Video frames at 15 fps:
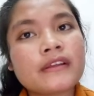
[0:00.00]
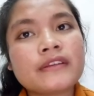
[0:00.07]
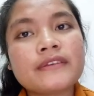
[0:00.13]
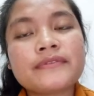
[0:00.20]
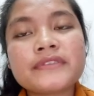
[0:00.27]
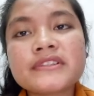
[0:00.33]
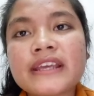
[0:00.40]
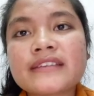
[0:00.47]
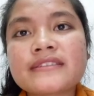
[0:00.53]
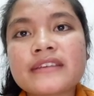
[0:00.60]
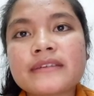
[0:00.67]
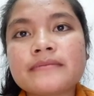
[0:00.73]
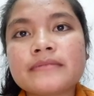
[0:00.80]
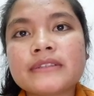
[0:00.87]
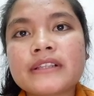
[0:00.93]
The first
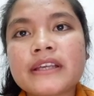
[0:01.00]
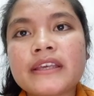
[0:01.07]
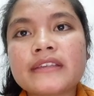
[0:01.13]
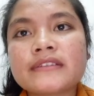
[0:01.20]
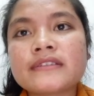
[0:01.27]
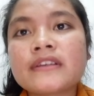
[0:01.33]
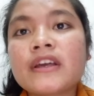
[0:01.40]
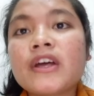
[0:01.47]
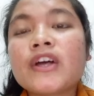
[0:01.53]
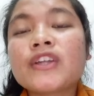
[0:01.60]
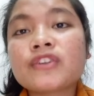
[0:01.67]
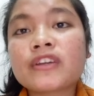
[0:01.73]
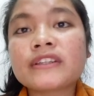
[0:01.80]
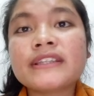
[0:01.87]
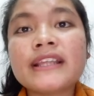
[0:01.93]
example is,
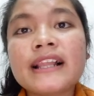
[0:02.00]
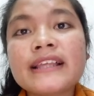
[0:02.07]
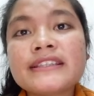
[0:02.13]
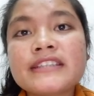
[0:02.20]
Tortilla